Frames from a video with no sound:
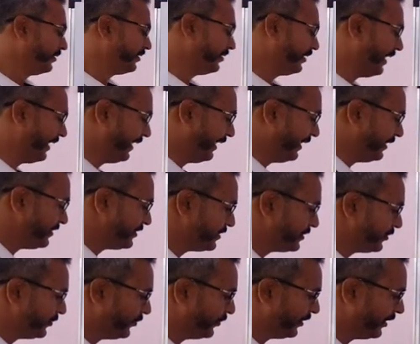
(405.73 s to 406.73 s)
And
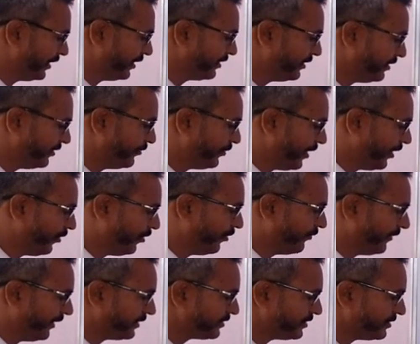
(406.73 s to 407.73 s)
hence we get the value of
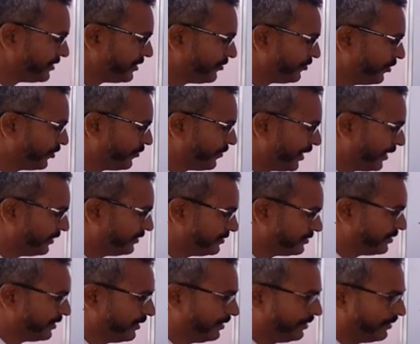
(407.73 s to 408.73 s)
x is equal to minus
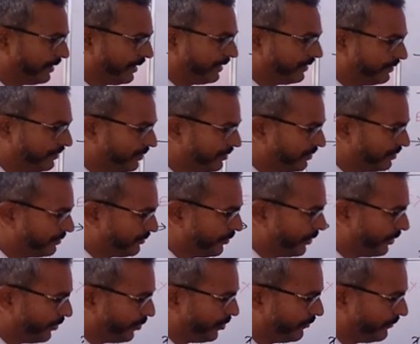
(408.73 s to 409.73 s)
3 and here
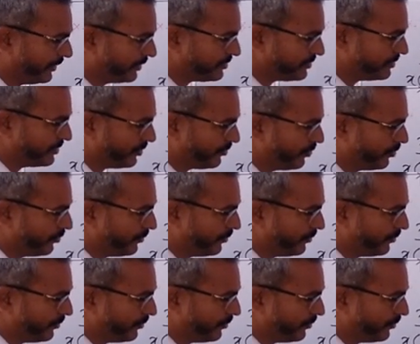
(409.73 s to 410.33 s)
value of x is equal to